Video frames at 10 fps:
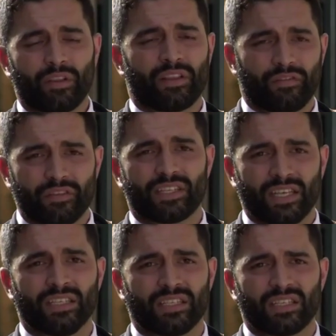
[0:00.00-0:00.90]
The difference
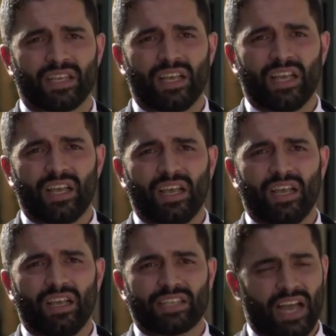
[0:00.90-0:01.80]
is
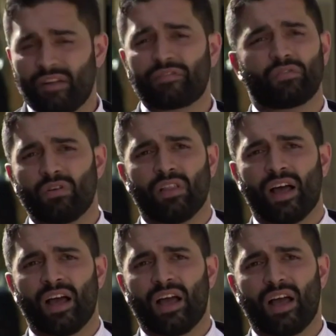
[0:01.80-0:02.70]
that after all
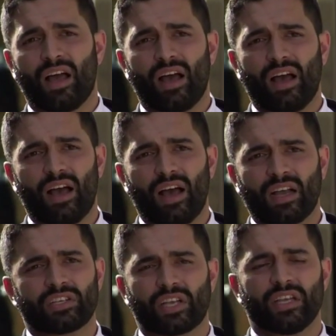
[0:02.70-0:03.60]
that,
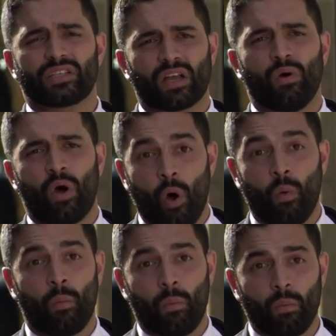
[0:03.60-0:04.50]
Asha gets to go
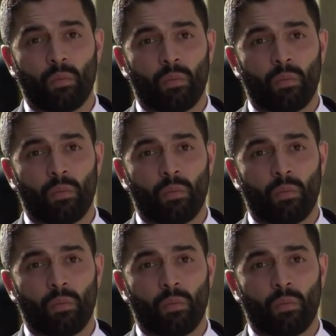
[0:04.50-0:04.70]
home.